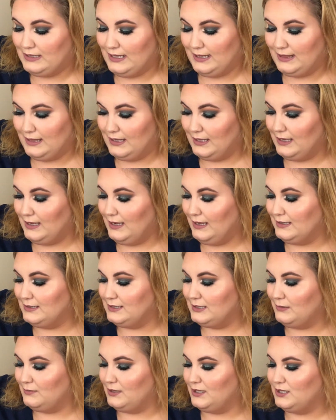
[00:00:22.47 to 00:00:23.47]
I think it has
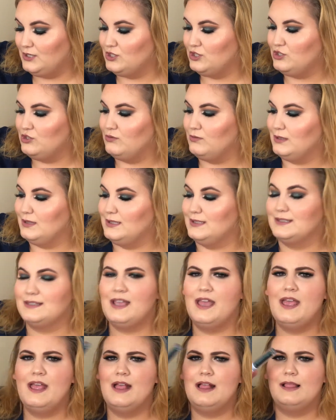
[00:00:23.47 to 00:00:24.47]
something to do with this
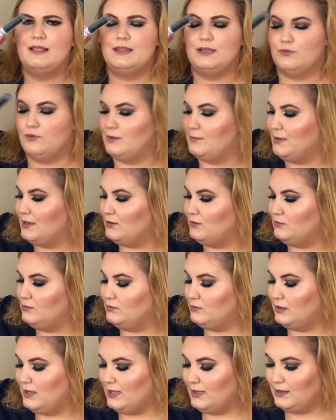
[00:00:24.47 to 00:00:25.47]
liquid
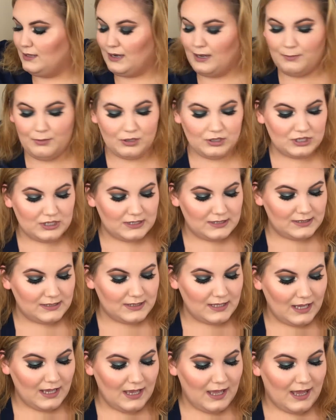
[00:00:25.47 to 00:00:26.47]
metal thing that I purchased.